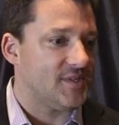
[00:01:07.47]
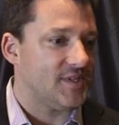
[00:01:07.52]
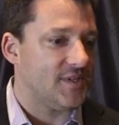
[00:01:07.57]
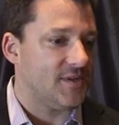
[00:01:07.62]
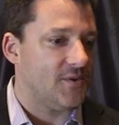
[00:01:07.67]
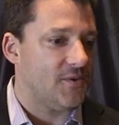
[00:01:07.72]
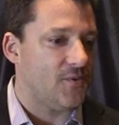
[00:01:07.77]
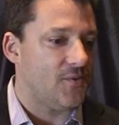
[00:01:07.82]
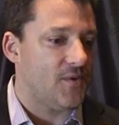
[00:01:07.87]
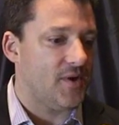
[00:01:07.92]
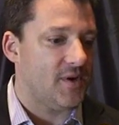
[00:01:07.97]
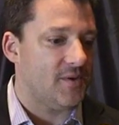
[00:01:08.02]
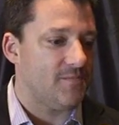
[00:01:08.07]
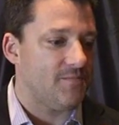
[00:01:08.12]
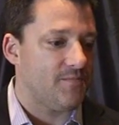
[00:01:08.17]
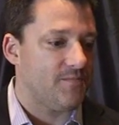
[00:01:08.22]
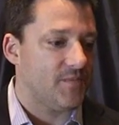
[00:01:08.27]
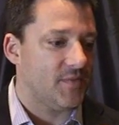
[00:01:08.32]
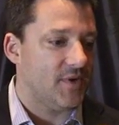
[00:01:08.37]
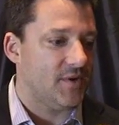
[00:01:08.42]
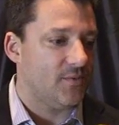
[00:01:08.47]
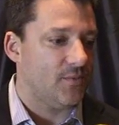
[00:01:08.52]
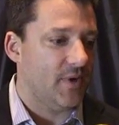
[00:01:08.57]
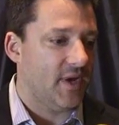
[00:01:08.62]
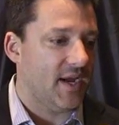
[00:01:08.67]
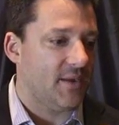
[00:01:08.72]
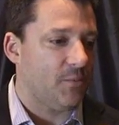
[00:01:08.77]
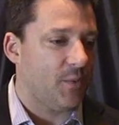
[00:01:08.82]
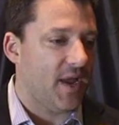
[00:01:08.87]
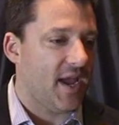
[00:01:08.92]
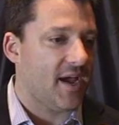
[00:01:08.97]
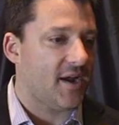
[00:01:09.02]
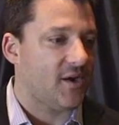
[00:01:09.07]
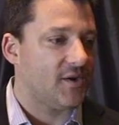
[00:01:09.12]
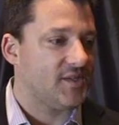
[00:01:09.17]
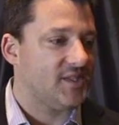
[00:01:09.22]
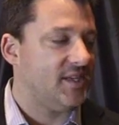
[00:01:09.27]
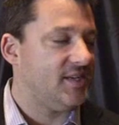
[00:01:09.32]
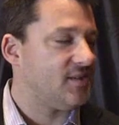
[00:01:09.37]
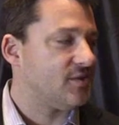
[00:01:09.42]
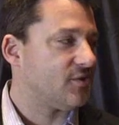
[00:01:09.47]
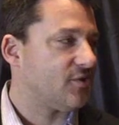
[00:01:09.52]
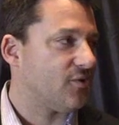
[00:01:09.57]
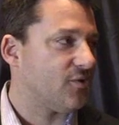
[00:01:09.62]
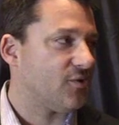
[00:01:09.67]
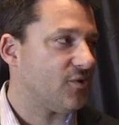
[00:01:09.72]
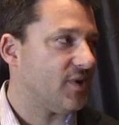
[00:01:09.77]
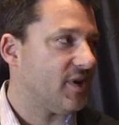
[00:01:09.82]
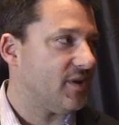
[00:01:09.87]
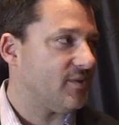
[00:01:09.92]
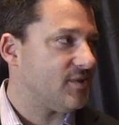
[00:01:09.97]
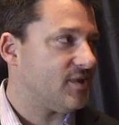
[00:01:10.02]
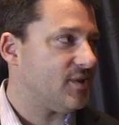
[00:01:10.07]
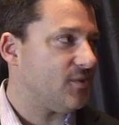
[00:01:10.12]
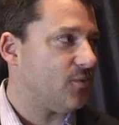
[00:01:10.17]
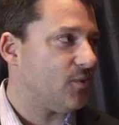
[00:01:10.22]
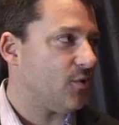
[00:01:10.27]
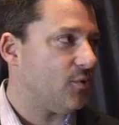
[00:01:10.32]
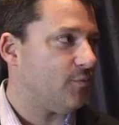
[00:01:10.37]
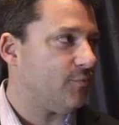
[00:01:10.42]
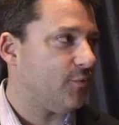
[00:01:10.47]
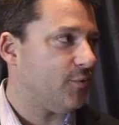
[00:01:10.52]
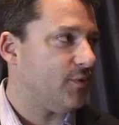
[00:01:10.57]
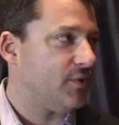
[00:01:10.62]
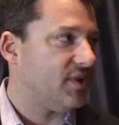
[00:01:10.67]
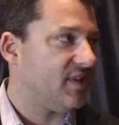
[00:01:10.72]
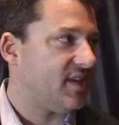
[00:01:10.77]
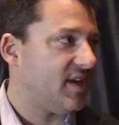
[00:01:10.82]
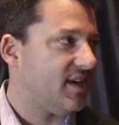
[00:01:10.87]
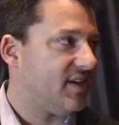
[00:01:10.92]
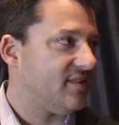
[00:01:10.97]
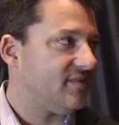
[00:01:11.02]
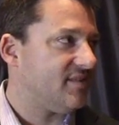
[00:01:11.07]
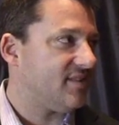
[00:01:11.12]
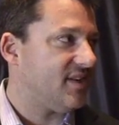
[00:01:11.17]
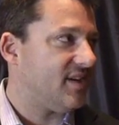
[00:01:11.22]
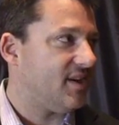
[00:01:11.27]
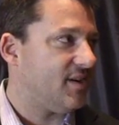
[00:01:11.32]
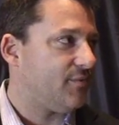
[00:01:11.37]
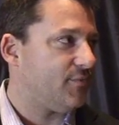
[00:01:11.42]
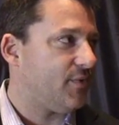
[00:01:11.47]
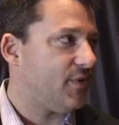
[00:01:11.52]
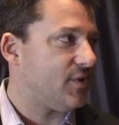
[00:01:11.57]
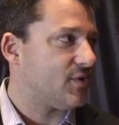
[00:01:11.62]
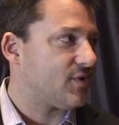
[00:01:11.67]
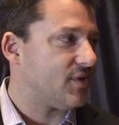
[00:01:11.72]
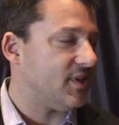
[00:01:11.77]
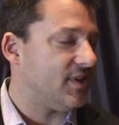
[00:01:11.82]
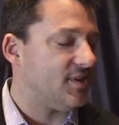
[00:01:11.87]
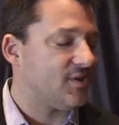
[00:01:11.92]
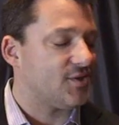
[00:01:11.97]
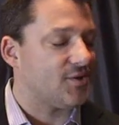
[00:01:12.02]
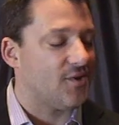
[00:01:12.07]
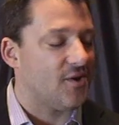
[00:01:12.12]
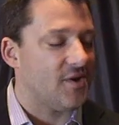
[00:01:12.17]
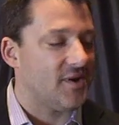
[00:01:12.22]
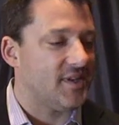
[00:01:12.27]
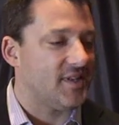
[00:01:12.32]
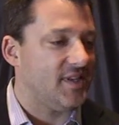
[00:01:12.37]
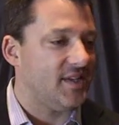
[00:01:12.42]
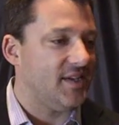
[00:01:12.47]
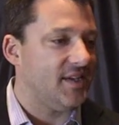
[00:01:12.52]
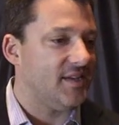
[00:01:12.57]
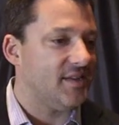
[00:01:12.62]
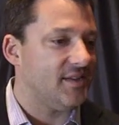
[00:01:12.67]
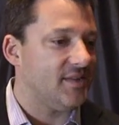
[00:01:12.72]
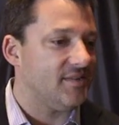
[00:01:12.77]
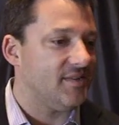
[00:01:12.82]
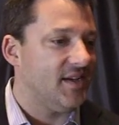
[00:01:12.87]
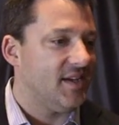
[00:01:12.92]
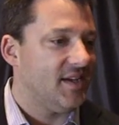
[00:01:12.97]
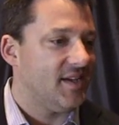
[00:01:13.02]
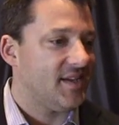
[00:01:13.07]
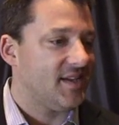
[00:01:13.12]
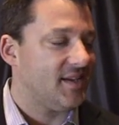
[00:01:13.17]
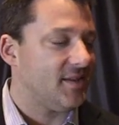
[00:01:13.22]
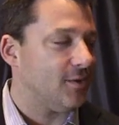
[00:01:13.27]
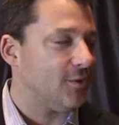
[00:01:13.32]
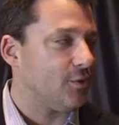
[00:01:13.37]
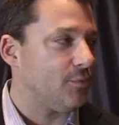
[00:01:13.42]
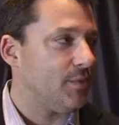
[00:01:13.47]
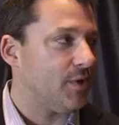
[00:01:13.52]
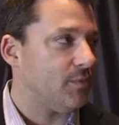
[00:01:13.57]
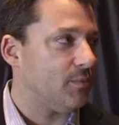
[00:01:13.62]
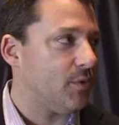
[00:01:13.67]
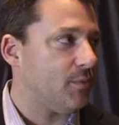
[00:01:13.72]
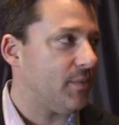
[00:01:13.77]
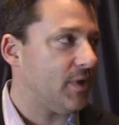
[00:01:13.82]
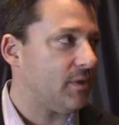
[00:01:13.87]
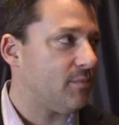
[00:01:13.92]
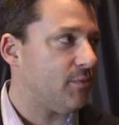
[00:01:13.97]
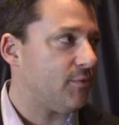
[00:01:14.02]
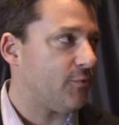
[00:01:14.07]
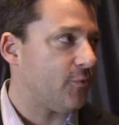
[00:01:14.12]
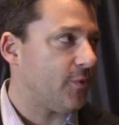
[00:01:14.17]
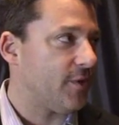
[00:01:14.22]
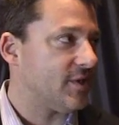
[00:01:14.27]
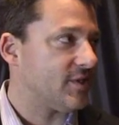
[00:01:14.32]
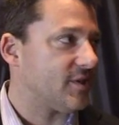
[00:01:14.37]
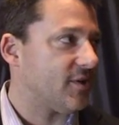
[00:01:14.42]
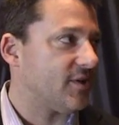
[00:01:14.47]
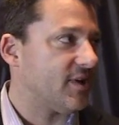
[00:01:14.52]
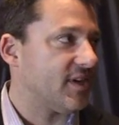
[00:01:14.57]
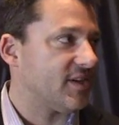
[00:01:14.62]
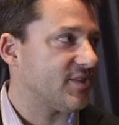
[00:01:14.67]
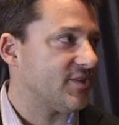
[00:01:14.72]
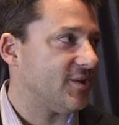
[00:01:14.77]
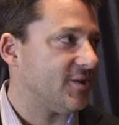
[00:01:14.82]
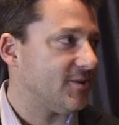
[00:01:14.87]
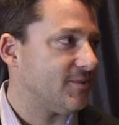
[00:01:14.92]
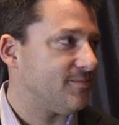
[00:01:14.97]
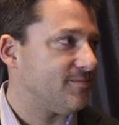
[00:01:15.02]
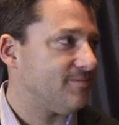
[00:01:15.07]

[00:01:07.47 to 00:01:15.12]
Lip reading: So we had our season turn around, so we're hopeful that they can finish at least strong at the end and get a little bit of momentum before they start next year.